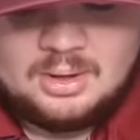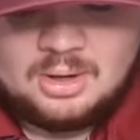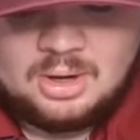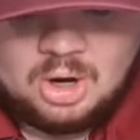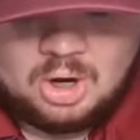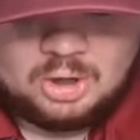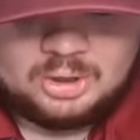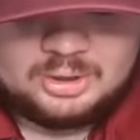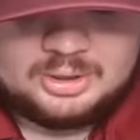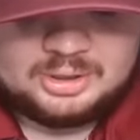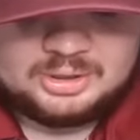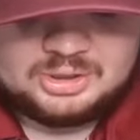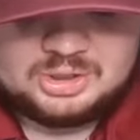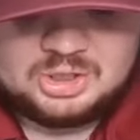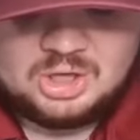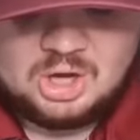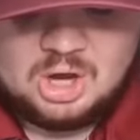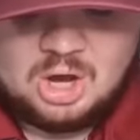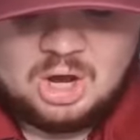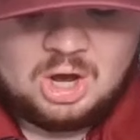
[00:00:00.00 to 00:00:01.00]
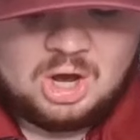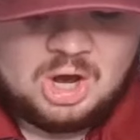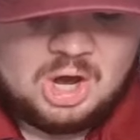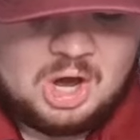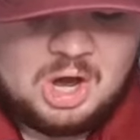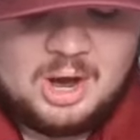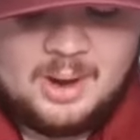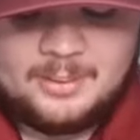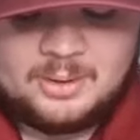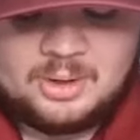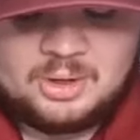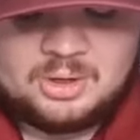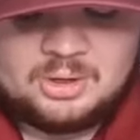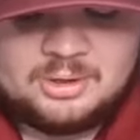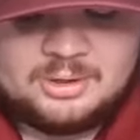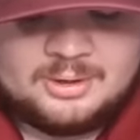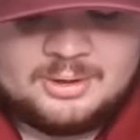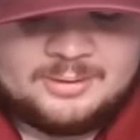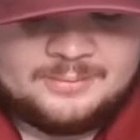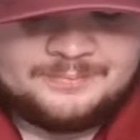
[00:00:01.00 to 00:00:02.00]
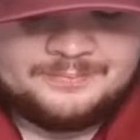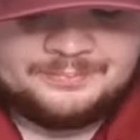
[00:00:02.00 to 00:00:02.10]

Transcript: Arkansas, Auburn,